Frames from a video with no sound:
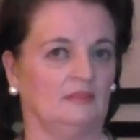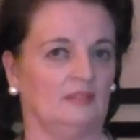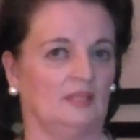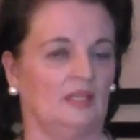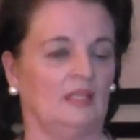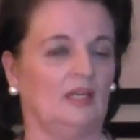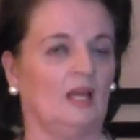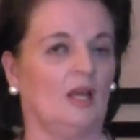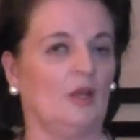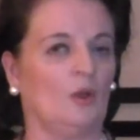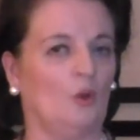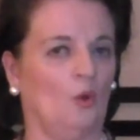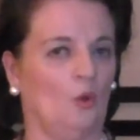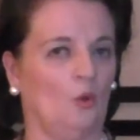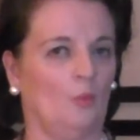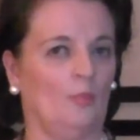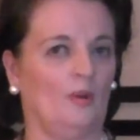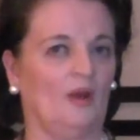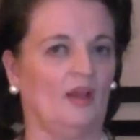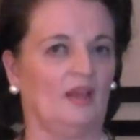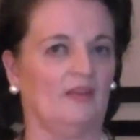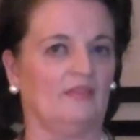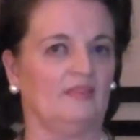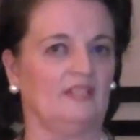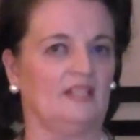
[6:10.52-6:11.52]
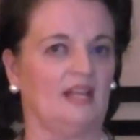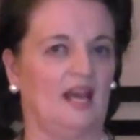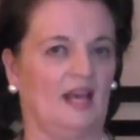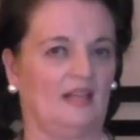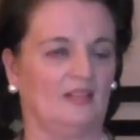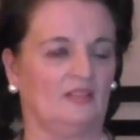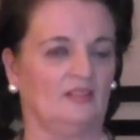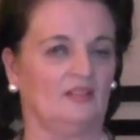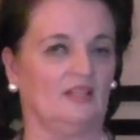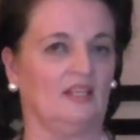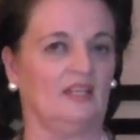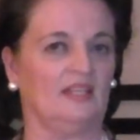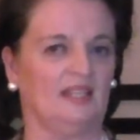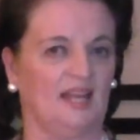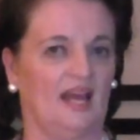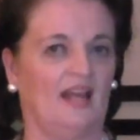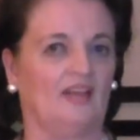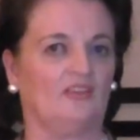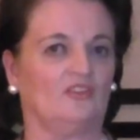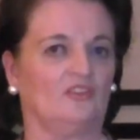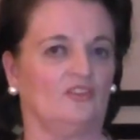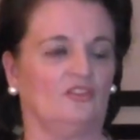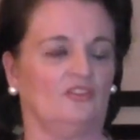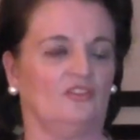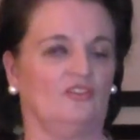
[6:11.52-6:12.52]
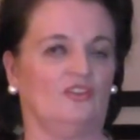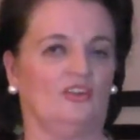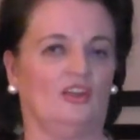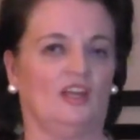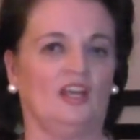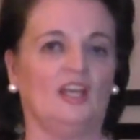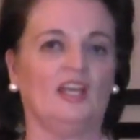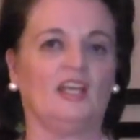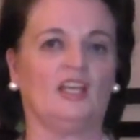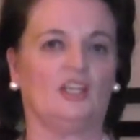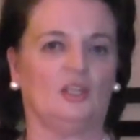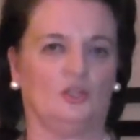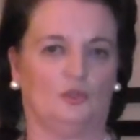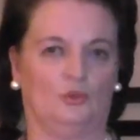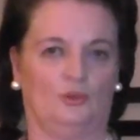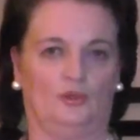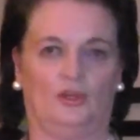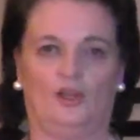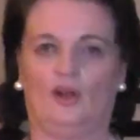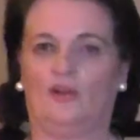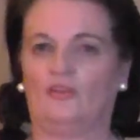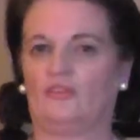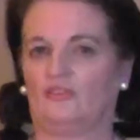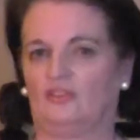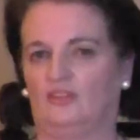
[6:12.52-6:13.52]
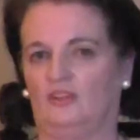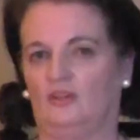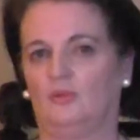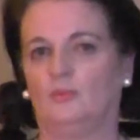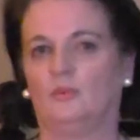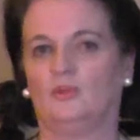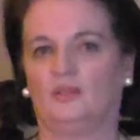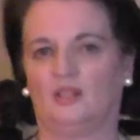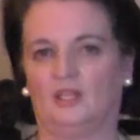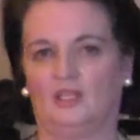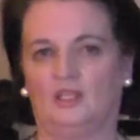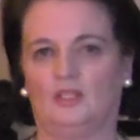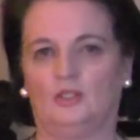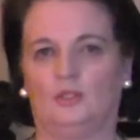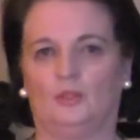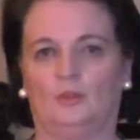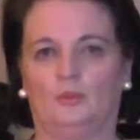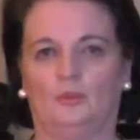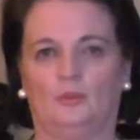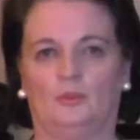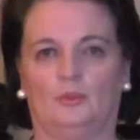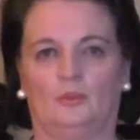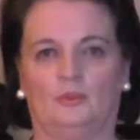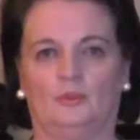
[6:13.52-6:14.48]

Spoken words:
And I hope I have enacted a curiosity within you